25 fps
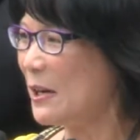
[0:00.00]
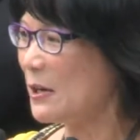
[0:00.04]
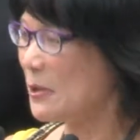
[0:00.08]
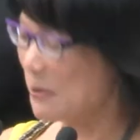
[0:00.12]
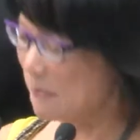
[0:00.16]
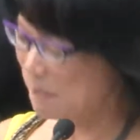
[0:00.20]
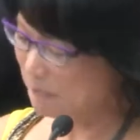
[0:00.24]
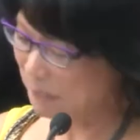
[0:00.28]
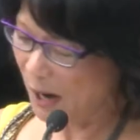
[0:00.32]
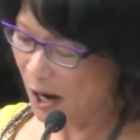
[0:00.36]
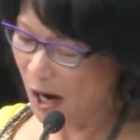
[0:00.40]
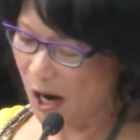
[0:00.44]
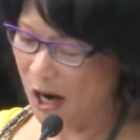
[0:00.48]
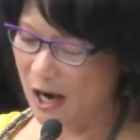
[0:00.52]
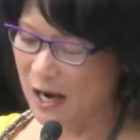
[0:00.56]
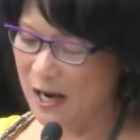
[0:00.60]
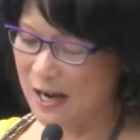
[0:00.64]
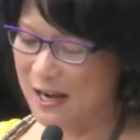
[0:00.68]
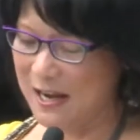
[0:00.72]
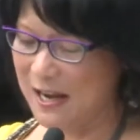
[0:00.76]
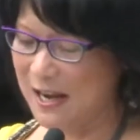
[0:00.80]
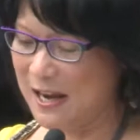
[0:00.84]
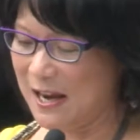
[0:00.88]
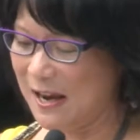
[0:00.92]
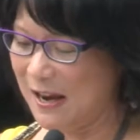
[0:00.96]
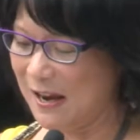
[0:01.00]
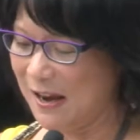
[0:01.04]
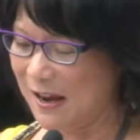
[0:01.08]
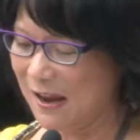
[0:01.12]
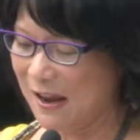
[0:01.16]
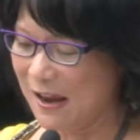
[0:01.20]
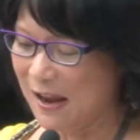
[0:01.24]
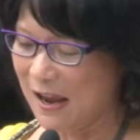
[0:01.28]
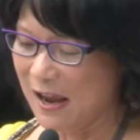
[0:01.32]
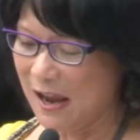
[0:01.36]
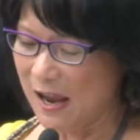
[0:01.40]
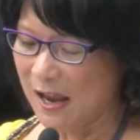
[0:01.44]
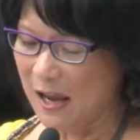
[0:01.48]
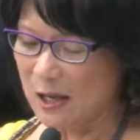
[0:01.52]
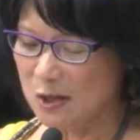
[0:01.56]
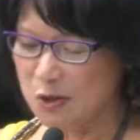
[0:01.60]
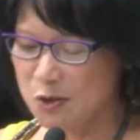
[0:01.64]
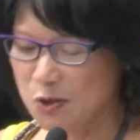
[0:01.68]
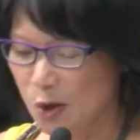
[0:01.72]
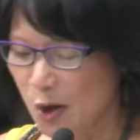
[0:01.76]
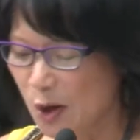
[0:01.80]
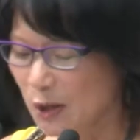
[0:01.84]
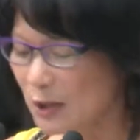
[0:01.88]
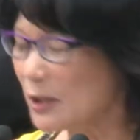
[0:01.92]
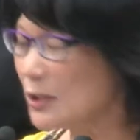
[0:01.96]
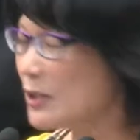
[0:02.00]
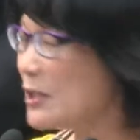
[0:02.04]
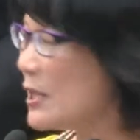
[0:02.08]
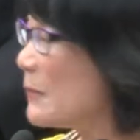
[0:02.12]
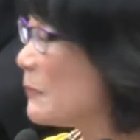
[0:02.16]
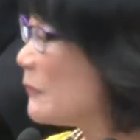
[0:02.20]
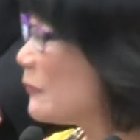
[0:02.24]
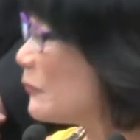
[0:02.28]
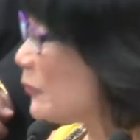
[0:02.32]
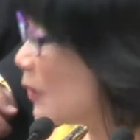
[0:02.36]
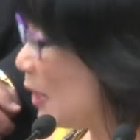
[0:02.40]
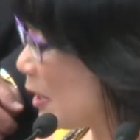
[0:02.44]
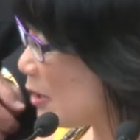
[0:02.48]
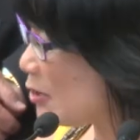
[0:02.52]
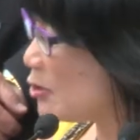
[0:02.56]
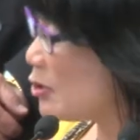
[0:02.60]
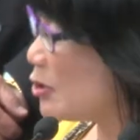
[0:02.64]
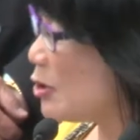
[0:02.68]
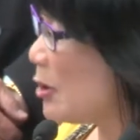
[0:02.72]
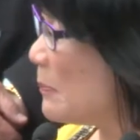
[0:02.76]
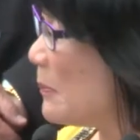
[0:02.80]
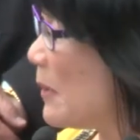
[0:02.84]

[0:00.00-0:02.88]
to party, enjoyed the deep friendship